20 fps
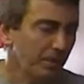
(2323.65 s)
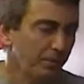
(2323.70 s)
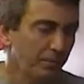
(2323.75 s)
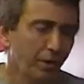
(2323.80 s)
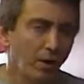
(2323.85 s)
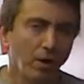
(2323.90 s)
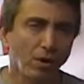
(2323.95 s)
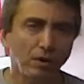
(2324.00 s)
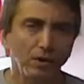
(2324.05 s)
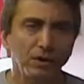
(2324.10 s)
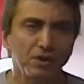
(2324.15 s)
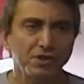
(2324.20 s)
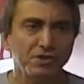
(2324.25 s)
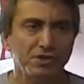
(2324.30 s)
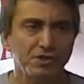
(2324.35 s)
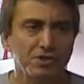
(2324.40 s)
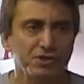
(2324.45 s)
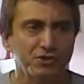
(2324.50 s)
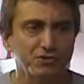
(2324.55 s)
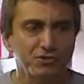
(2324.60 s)
Ebola
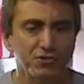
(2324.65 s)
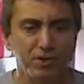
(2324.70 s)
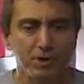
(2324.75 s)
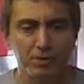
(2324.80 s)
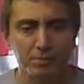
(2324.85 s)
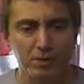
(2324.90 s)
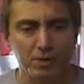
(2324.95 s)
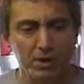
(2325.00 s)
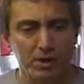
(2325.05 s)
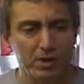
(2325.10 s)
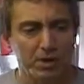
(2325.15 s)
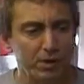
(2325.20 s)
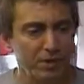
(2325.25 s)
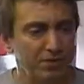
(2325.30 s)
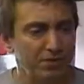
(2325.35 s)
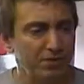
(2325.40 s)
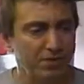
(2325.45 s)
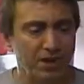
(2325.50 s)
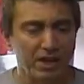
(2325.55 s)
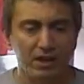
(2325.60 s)
is extremely
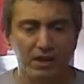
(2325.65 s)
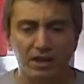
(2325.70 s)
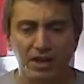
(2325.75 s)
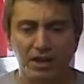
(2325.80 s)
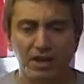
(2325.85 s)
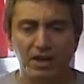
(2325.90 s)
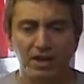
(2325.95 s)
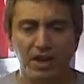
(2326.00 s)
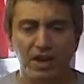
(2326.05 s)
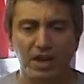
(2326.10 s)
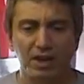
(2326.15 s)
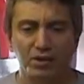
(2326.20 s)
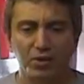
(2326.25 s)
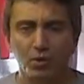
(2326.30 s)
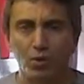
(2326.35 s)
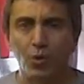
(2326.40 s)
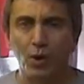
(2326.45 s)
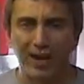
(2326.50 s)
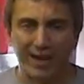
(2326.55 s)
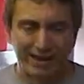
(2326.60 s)
deadly and
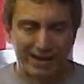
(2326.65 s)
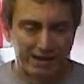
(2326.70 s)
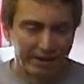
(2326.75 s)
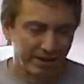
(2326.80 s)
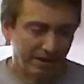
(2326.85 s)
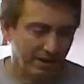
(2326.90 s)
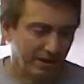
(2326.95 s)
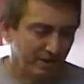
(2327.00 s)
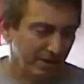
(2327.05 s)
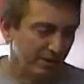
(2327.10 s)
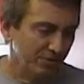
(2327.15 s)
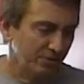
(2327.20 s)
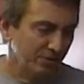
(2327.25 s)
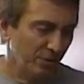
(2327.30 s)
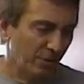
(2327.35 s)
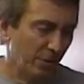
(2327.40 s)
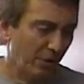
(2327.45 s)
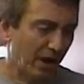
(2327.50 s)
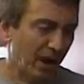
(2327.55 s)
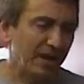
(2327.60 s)
quick.
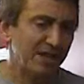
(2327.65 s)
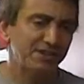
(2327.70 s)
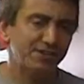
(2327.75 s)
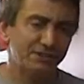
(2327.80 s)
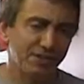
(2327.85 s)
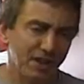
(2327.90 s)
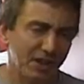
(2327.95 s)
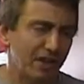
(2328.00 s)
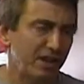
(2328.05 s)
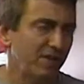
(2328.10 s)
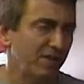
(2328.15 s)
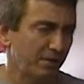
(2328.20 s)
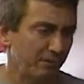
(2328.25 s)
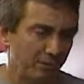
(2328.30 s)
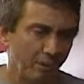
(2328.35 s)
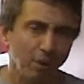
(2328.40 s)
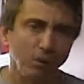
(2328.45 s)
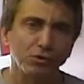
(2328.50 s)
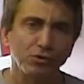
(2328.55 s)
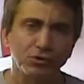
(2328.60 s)
So I say
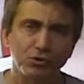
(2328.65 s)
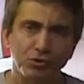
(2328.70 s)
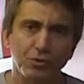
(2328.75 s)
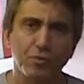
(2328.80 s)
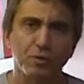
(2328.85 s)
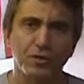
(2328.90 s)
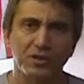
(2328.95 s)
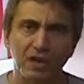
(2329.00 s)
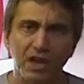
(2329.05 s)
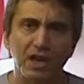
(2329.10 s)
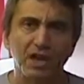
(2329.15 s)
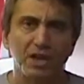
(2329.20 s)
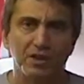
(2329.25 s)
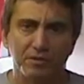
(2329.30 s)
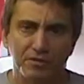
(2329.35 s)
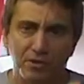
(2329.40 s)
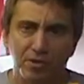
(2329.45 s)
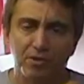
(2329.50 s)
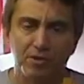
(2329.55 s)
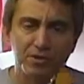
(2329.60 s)
Ebola should be
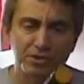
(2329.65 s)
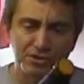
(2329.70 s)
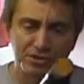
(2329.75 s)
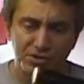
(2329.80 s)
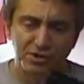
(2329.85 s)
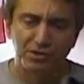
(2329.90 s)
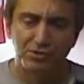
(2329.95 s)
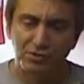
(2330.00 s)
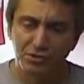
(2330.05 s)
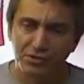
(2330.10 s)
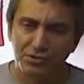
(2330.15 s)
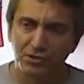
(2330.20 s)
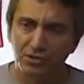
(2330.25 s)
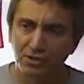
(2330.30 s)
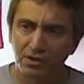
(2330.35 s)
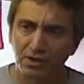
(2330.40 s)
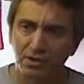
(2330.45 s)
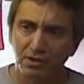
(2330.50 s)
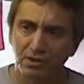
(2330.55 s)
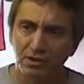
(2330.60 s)
taken very
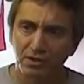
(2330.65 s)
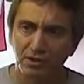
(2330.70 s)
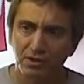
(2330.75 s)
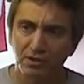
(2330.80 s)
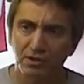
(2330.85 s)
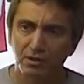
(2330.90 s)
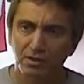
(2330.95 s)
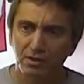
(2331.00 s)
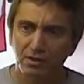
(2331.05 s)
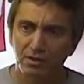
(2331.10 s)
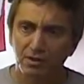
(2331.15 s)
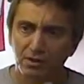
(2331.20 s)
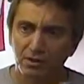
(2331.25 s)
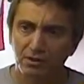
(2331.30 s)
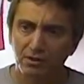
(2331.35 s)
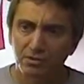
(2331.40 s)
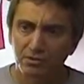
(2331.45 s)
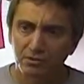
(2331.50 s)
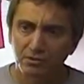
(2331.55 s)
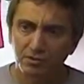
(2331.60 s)
seriously.
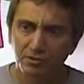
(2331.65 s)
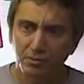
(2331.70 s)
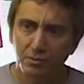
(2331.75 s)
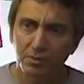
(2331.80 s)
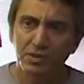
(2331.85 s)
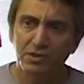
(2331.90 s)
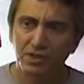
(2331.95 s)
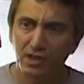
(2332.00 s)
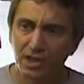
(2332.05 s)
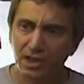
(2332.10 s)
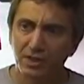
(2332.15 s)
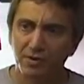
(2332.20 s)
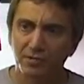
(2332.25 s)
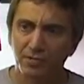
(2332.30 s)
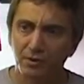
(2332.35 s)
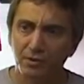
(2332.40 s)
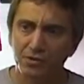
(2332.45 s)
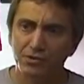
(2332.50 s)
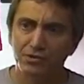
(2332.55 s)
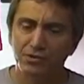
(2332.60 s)
should be taken
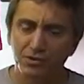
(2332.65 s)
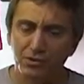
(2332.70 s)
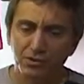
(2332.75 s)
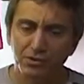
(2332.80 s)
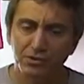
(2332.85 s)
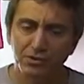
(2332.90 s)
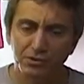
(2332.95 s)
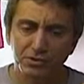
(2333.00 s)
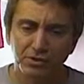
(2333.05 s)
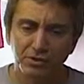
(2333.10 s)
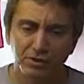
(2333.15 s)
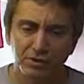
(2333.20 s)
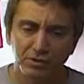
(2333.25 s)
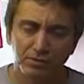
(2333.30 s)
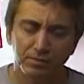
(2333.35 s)
very seriously.